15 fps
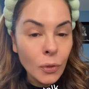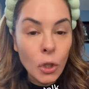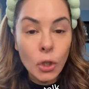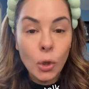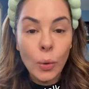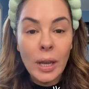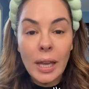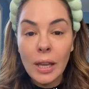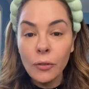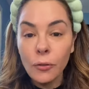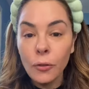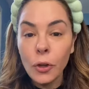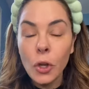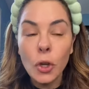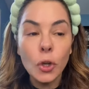So
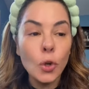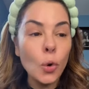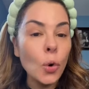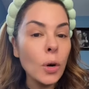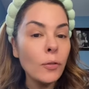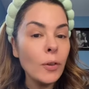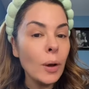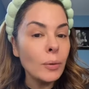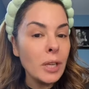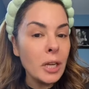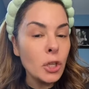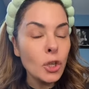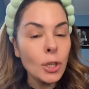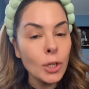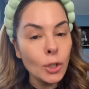if your
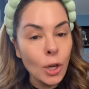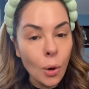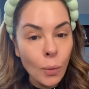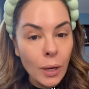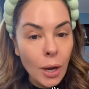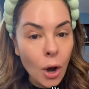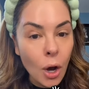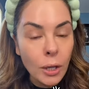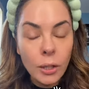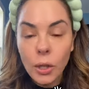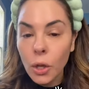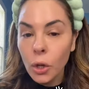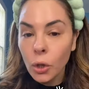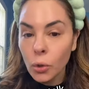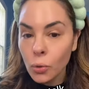foundation is going on
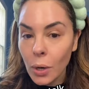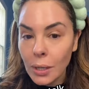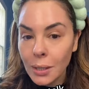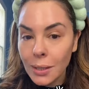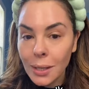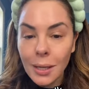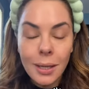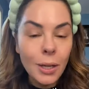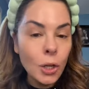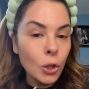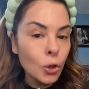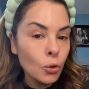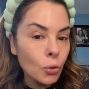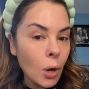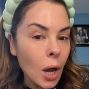crusty,
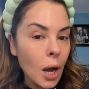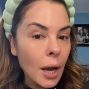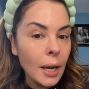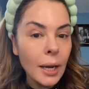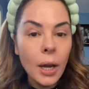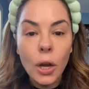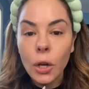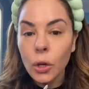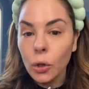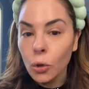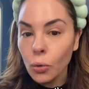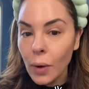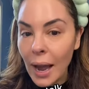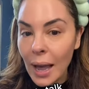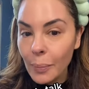dry,
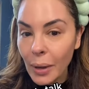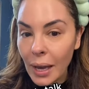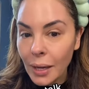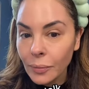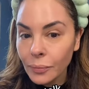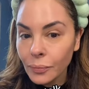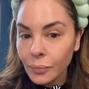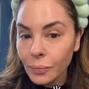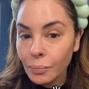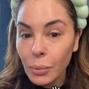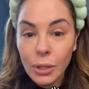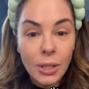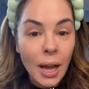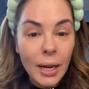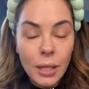grabbing,
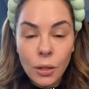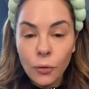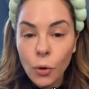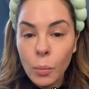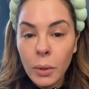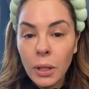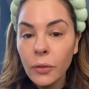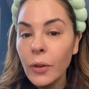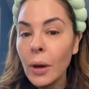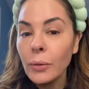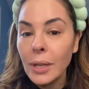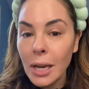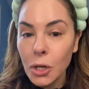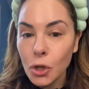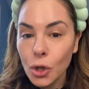besides the formula
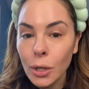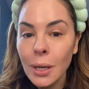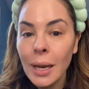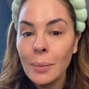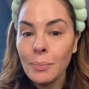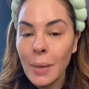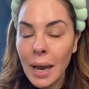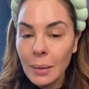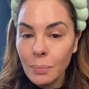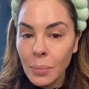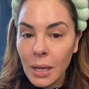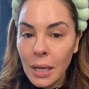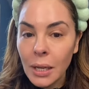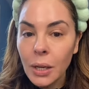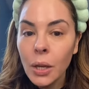foundation, it might
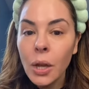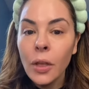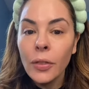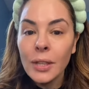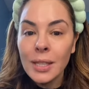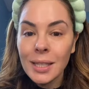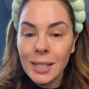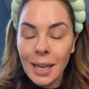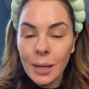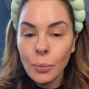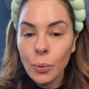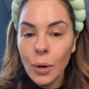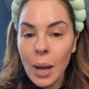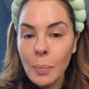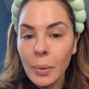be the skin
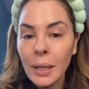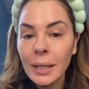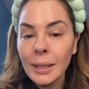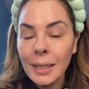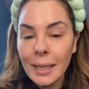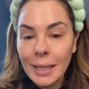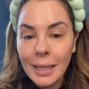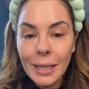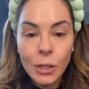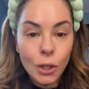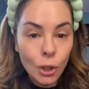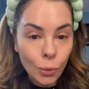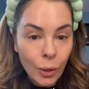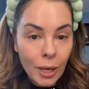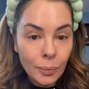prep leading
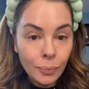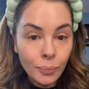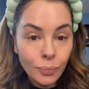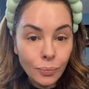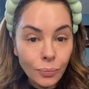into it.